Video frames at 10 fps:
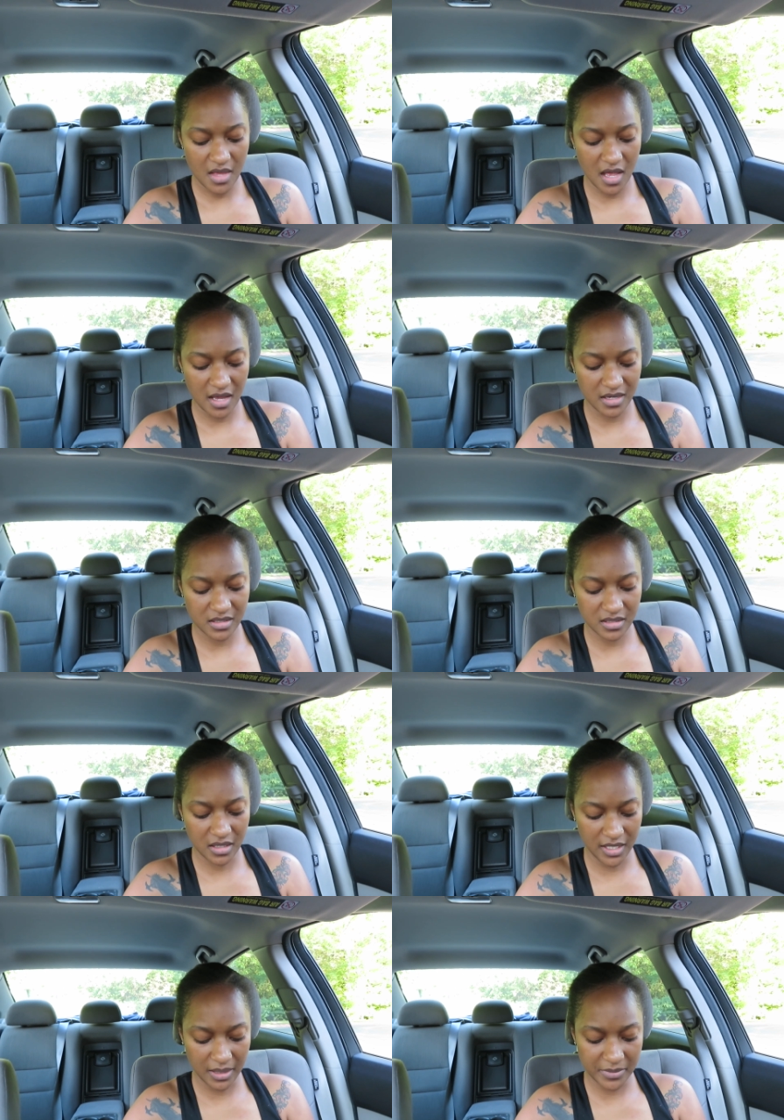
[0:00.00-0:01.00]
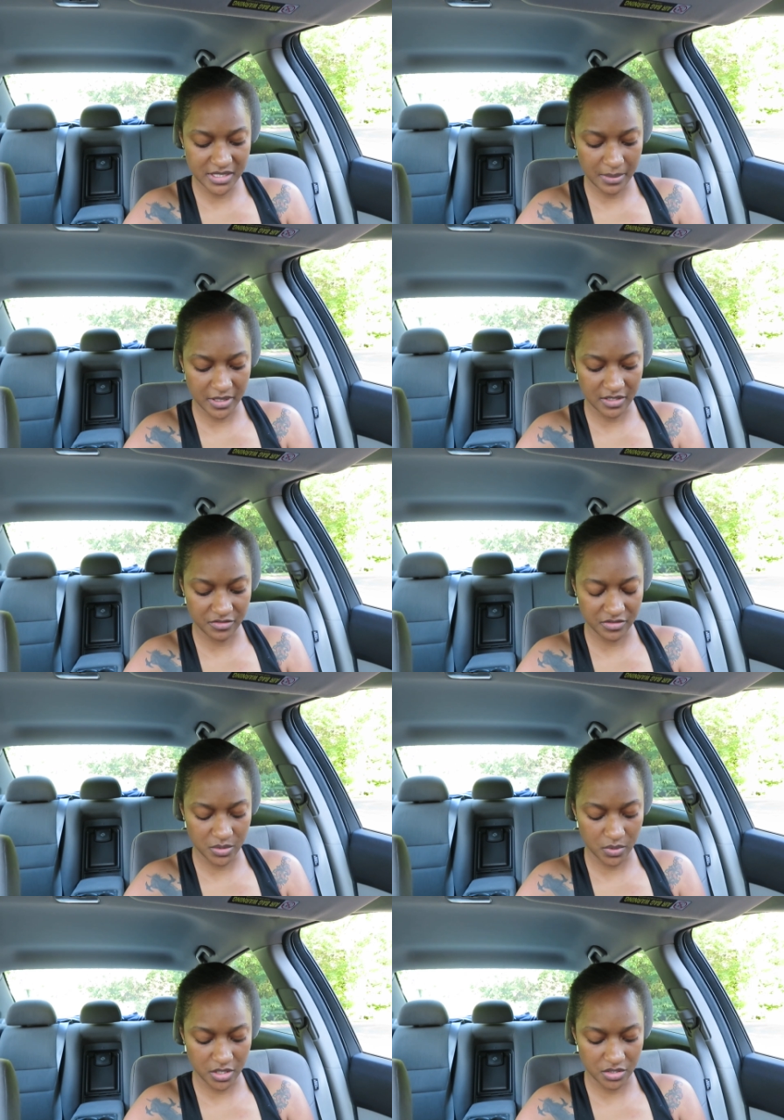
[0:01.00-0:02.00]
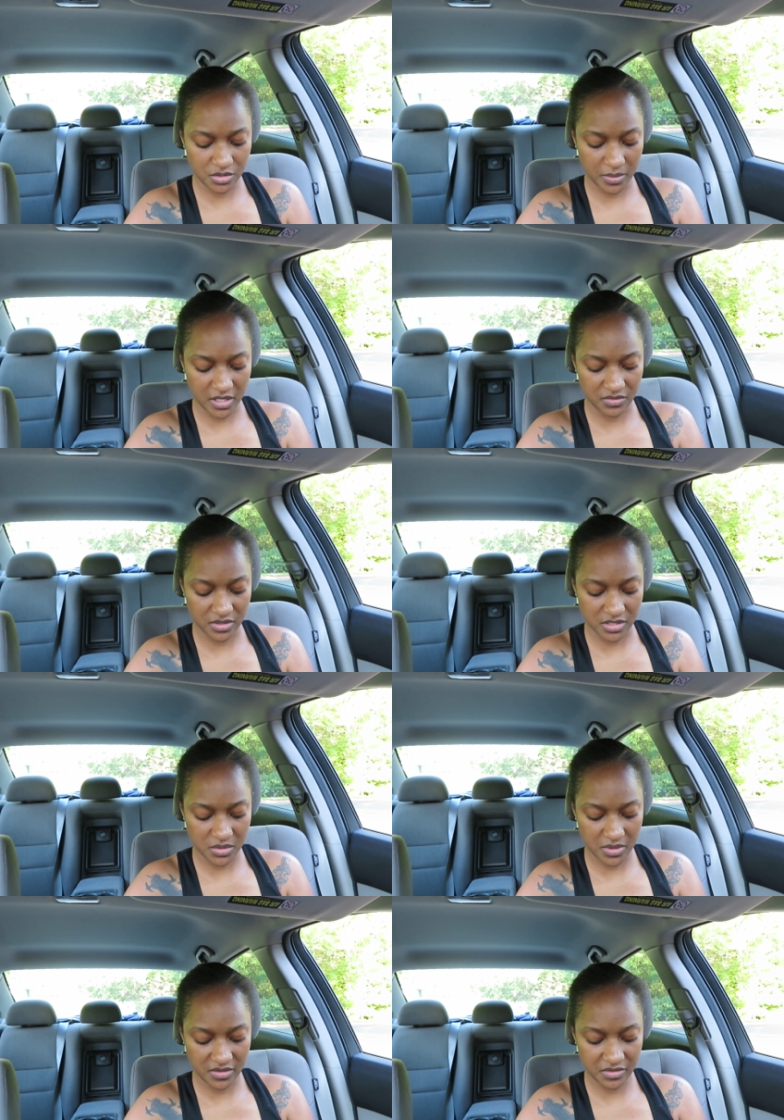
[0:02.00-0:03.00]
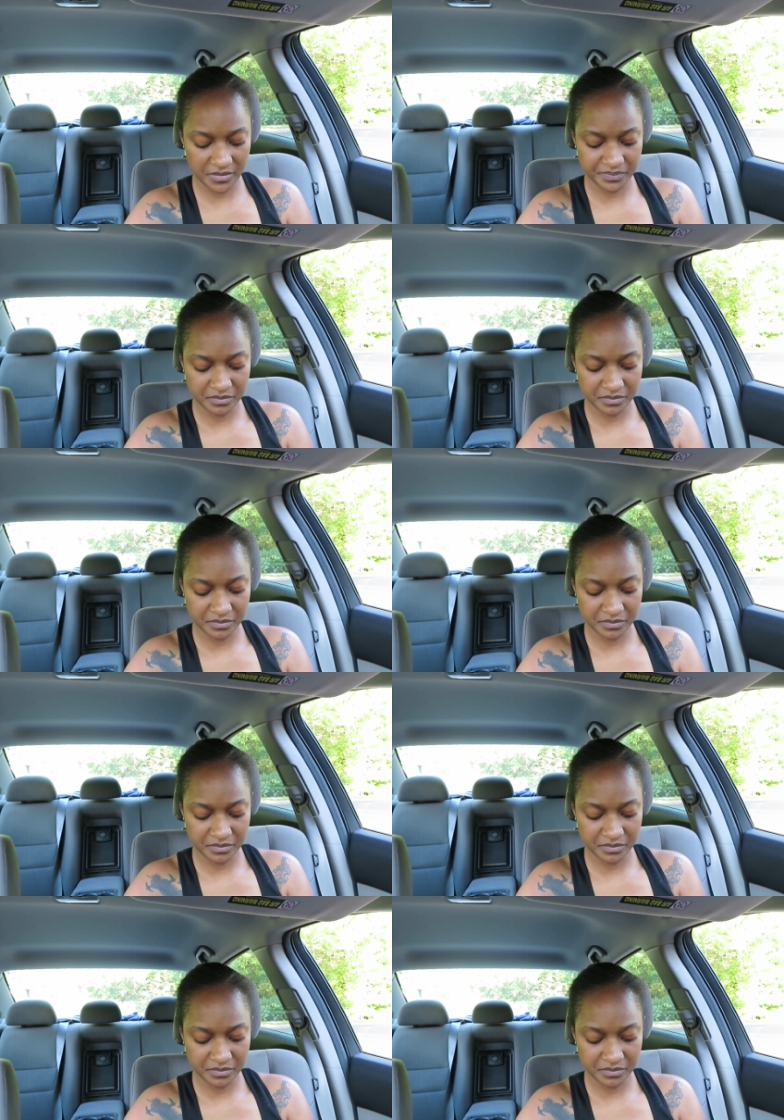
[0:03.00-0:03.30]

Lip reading: I'm the type I never really want to hurt nobody's feelings or whatever.